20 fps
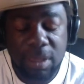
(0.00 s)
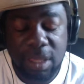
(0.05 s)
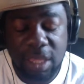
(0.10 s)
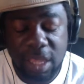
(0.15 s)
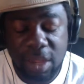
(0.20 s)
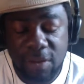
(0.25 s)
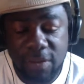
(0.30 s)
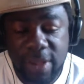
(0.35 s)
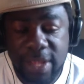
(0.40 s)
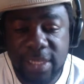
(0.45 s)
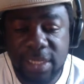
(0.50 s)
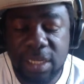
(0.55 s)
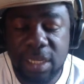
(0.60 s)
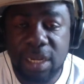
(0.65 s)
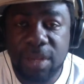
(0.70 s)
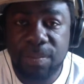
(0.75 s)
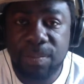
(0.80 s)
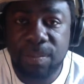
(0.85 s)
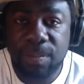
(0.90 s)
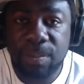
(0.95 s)
They
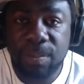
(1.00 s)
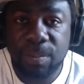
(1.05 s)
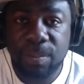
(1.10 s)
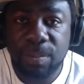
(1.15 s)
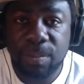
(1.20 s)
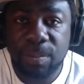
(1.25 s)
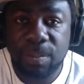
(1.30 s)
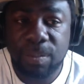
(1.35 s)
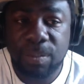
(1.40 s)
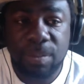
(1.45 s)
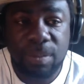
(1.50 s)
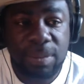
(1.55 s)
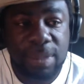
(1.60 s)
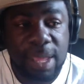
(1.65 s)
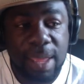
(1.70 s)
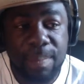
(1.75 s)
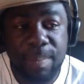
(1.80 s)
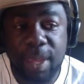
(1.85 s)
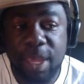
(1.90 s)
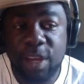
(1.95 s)
arrested him.
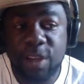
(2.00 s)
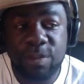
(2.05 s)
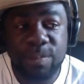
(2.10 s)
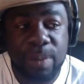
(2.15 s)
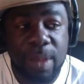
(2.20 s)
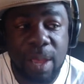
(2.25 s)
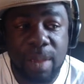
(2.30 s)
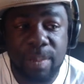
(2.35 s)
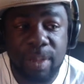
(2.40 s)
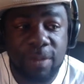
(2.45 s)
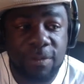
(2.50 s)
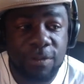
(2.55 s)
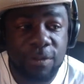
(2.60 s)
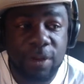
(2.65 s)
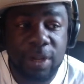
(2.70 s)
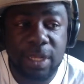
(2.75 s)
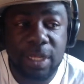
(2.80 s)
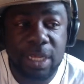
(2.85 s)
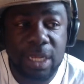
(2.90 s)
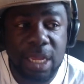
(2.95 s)
That man is probably
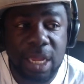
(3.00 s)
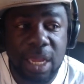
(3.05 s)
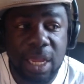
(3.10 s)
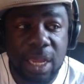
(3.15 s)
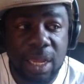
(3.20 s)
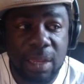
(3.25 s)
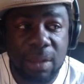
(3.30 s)
free today.